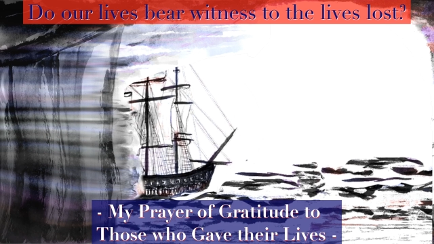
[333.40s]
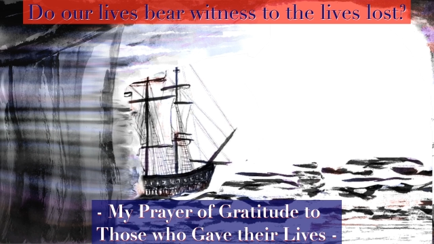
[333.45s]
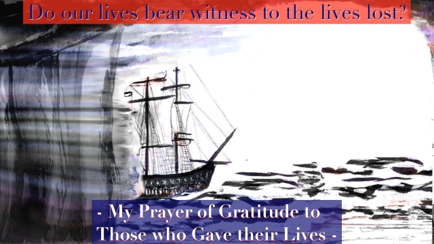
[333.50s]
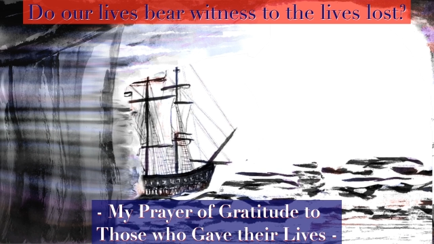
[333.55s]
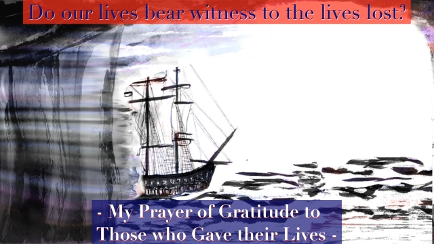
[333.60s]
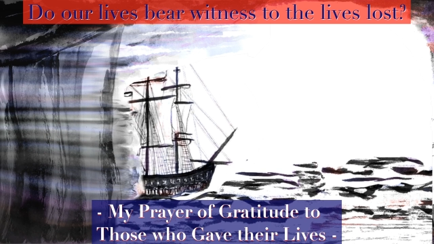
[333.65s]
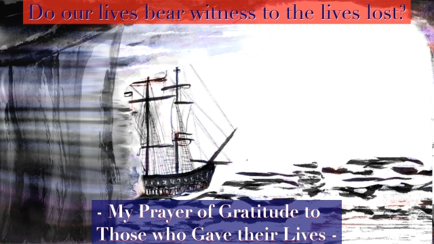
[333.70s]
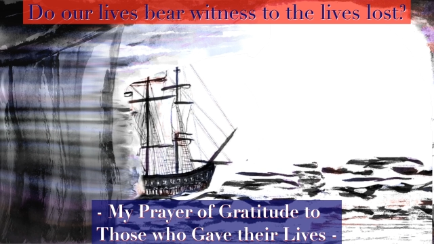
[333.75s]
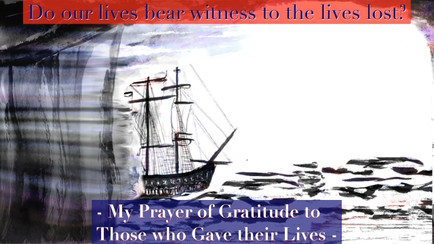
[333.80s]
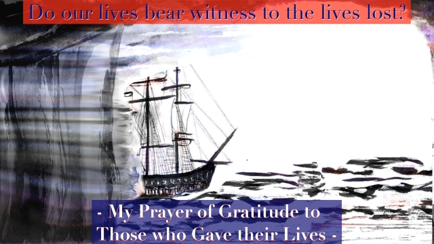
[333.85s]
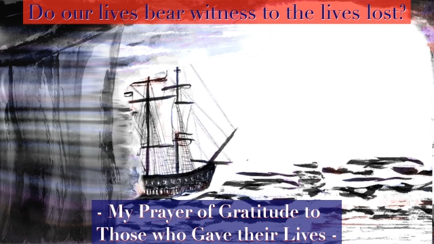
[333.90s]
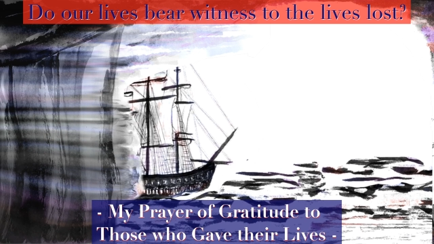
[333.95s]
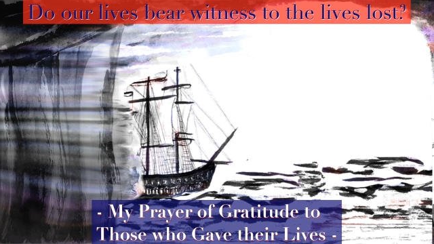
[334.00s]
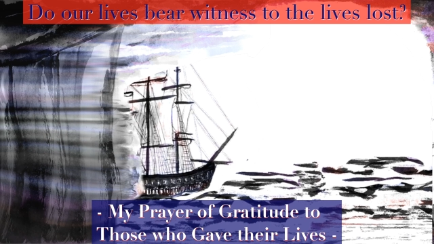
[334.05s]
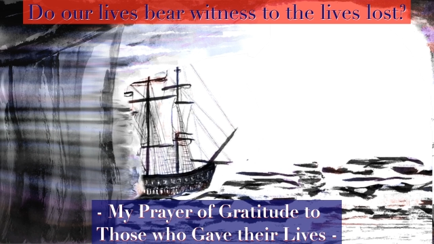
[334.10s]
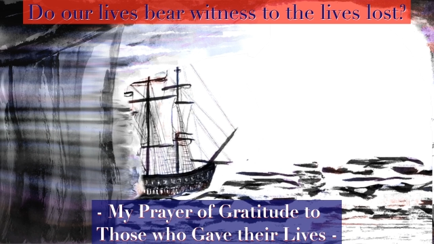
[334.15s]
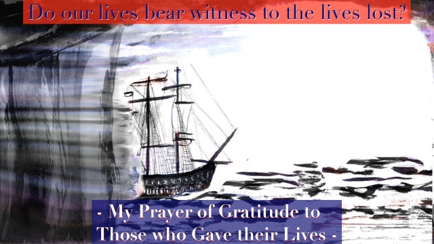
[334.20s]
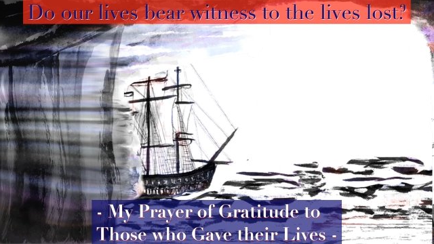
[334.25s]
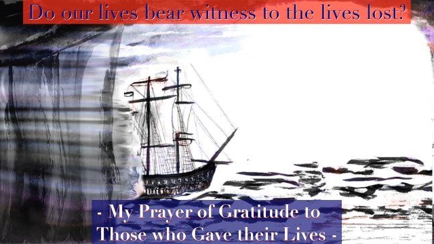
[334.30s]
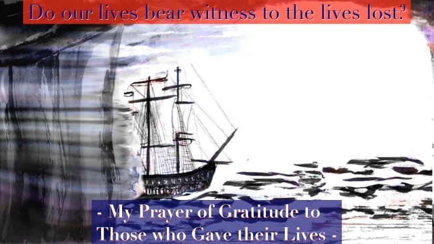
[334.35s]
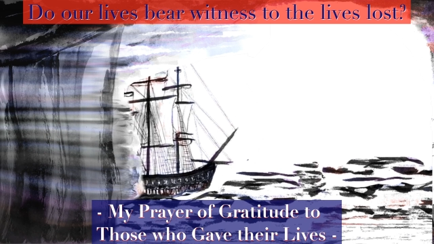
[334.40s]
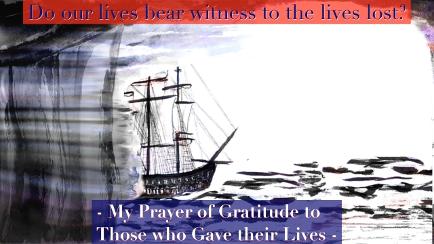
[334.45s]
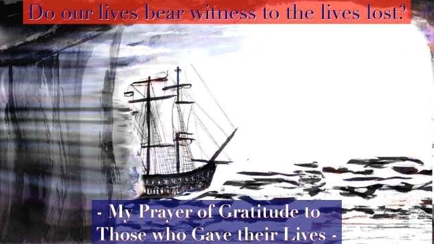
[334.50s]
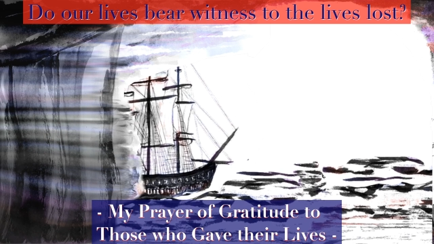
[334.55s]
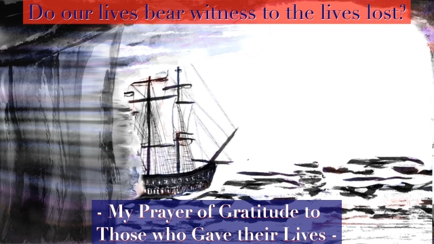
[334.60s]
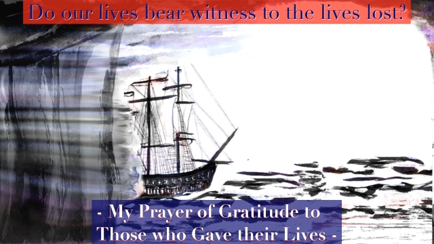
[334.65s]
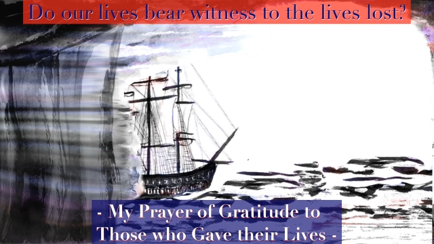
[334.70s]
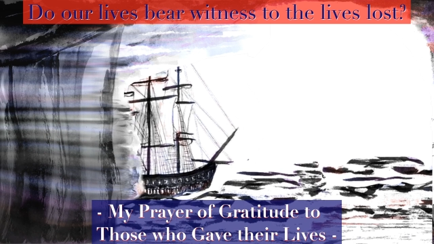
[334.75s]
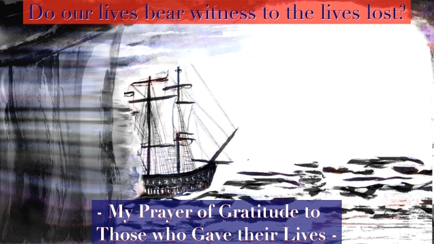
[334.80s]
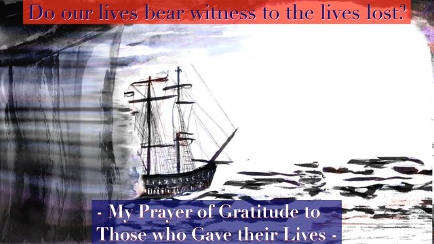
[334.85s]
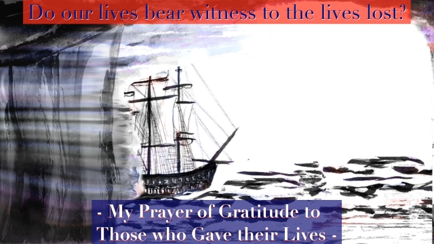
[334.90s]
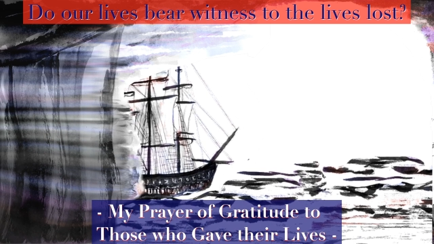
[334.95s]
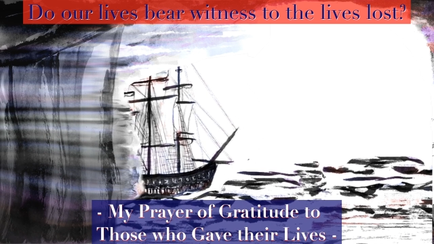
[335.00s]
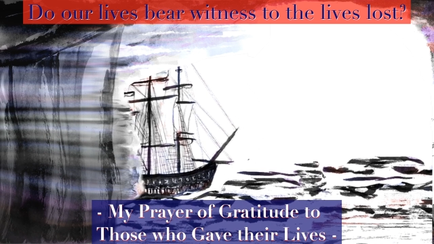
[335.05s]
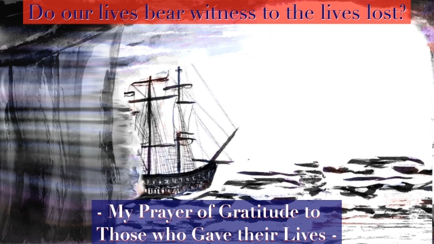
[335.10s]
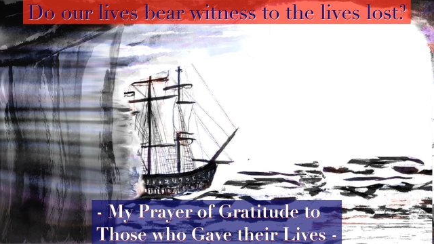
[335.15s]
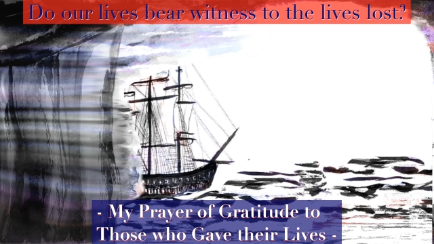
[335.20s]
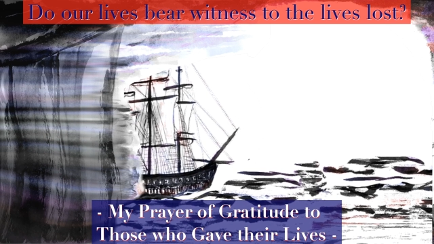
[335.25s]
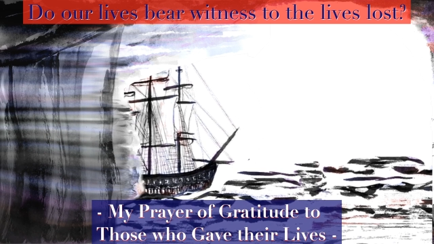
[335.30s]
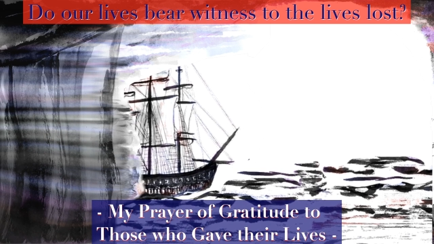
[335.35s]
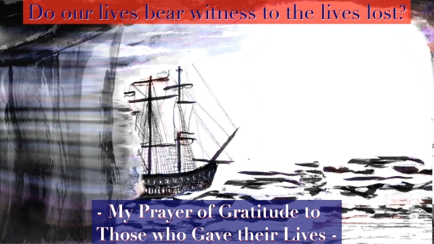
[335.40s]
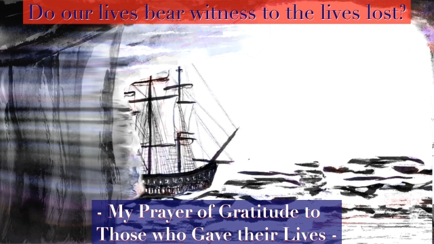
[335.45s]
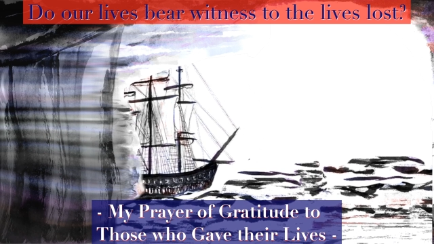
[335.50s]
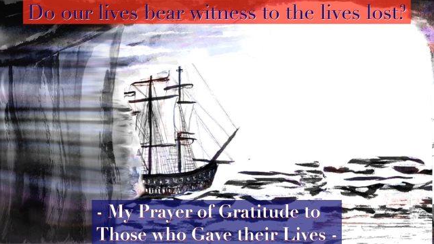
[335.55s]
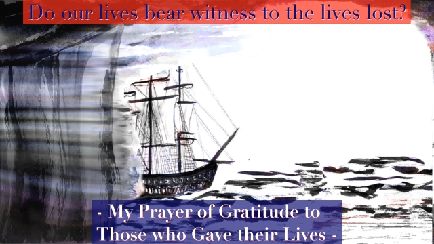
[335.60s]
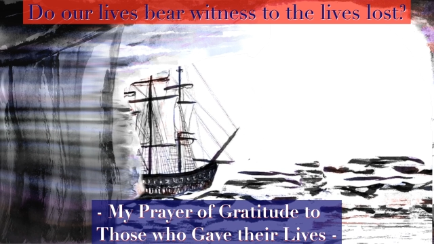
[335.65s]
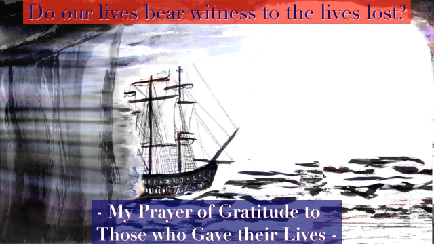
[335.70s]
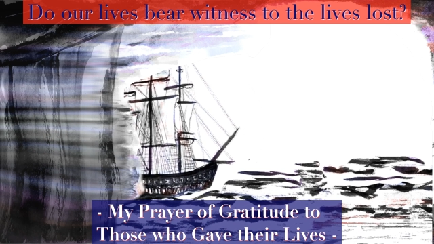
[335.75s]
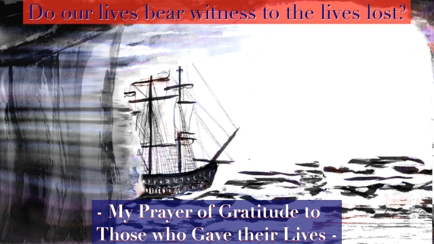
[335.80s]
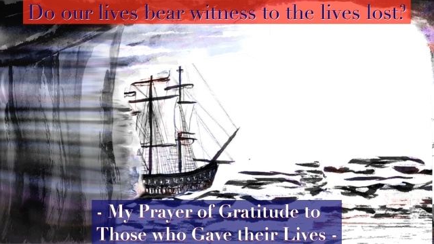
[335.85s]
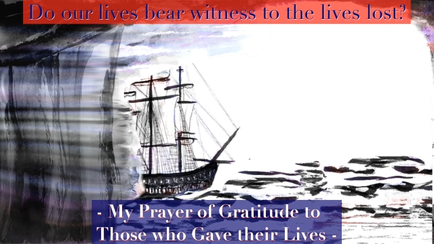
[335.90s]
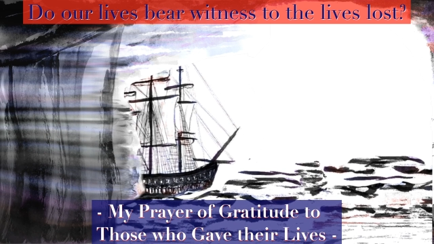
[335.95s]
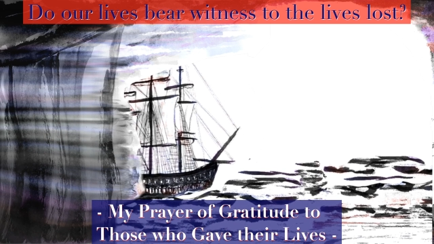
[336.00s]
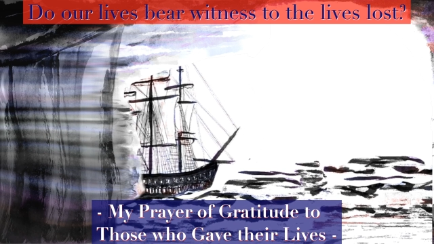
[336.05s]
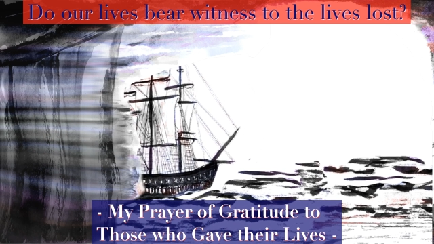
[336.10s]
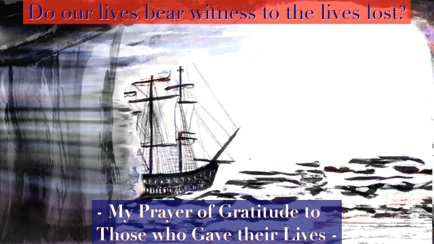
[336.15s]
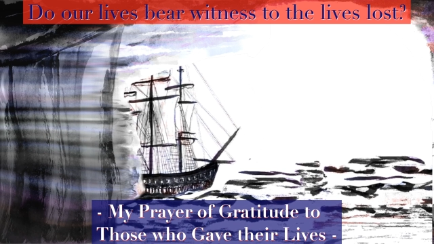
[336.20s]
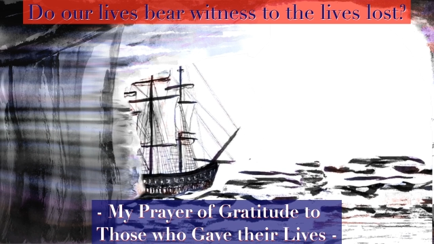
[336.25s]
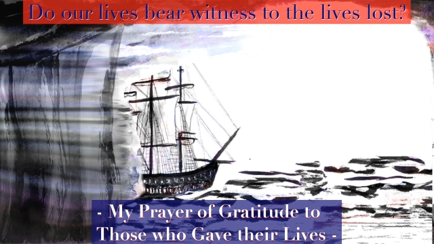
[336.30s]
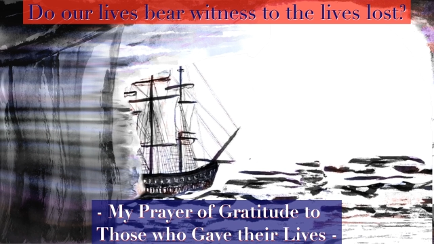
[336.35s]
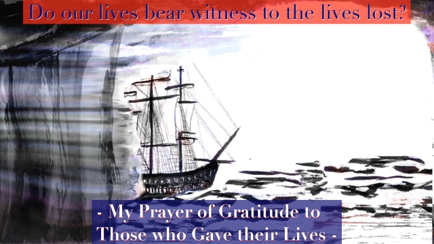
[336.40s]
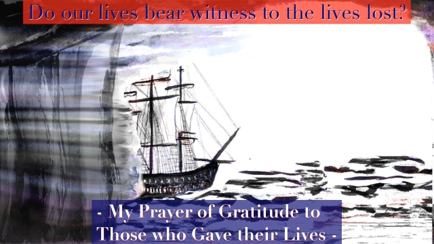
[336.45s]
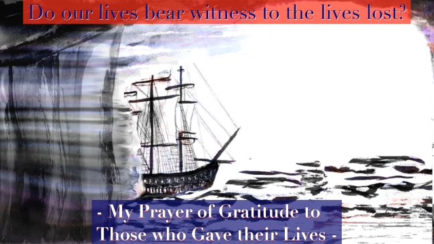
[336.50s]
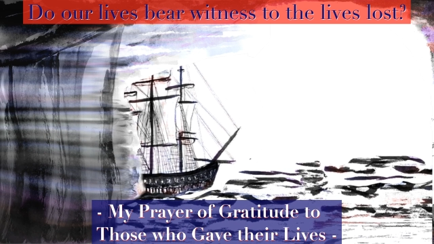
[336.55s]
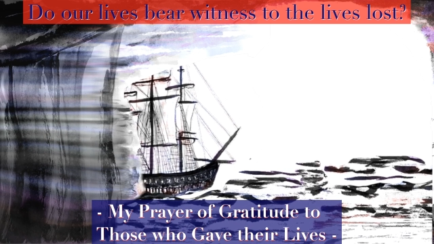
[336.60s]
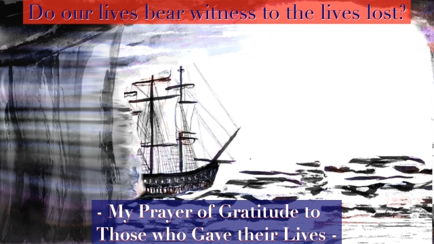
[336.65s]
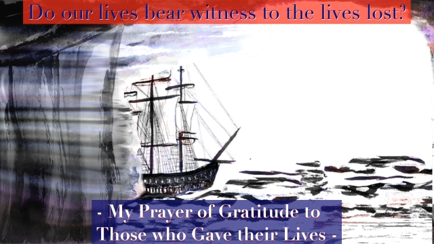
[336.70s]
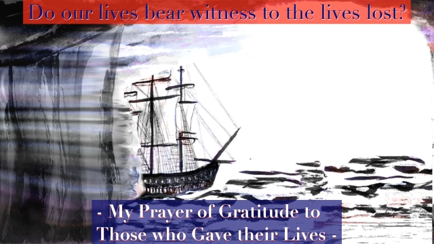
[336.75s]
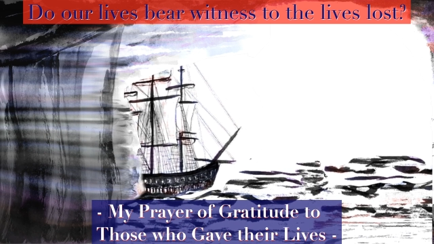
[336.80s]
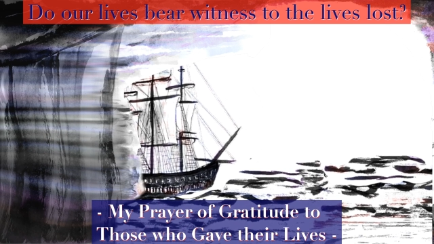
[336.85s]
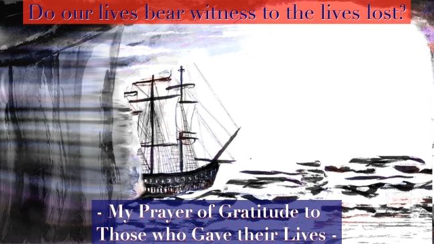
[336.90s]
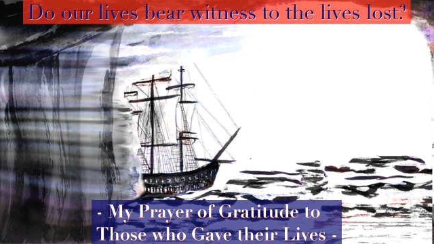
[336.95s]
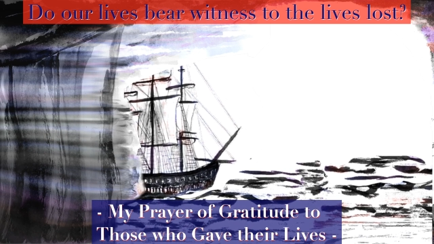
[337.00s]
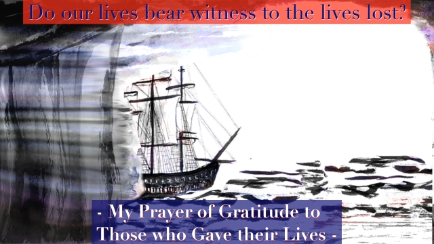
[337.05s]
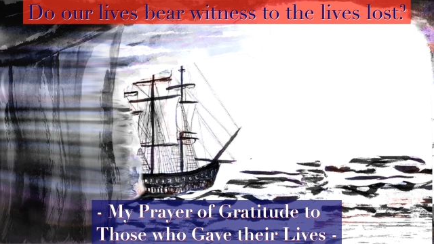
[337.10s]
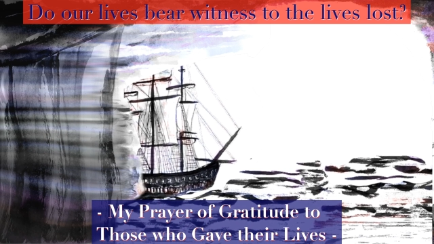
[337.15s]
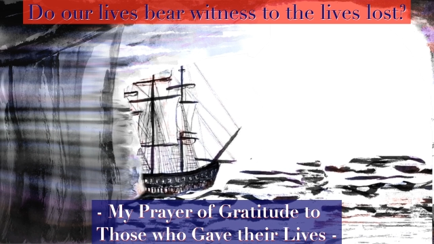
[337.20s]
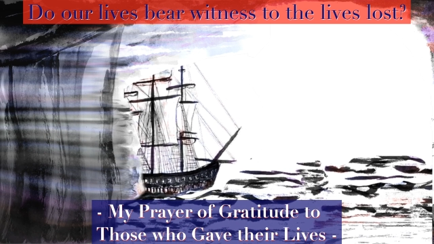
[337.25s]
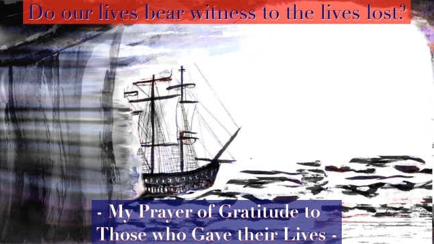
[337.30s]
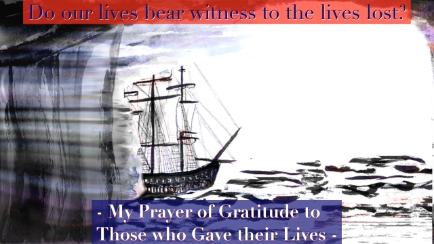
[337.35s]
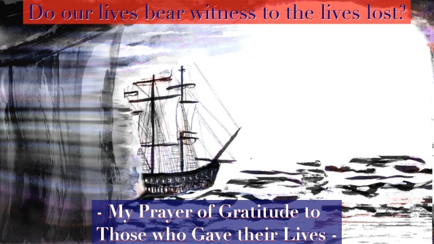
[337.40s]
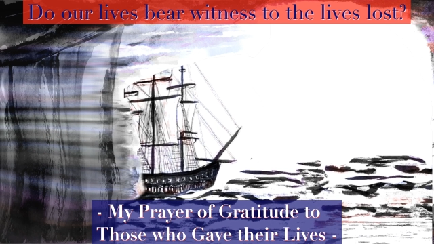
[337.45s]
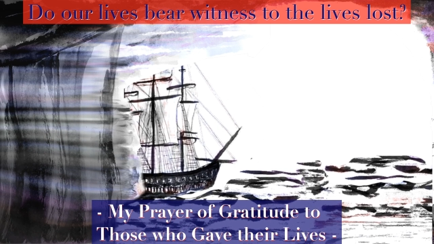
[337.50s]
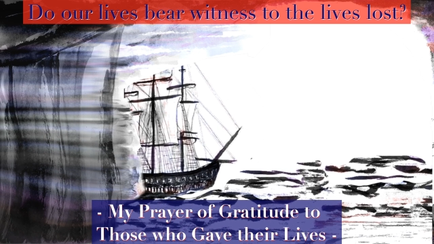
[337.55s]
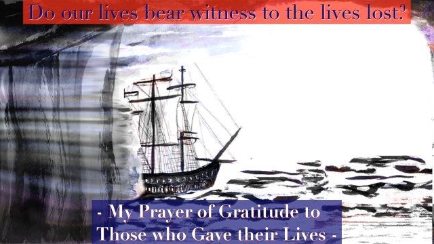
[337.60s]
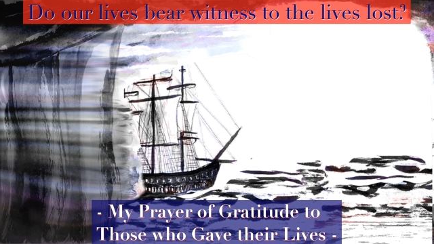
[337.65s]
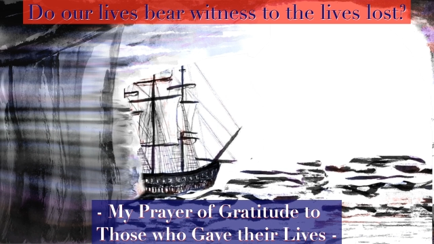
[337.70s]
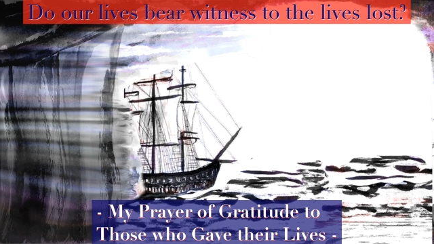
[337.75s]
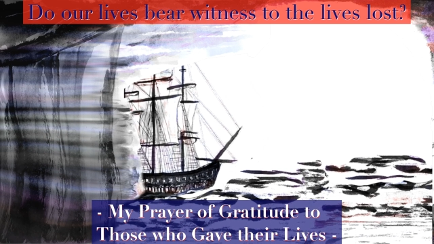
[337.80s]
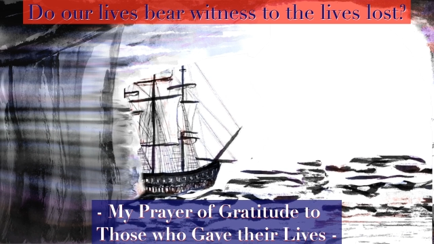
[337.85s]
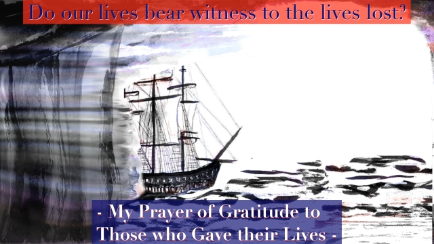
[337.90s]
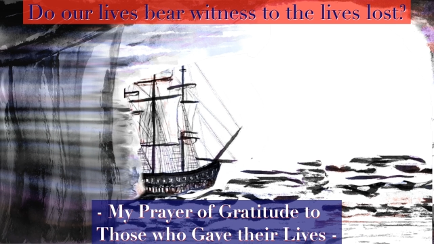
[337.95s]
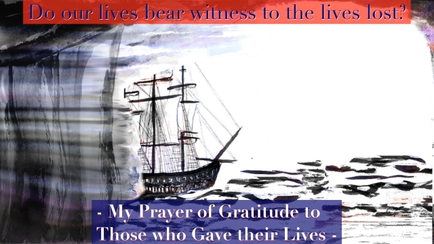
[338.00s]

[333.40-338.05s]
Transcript: (no speaker visible)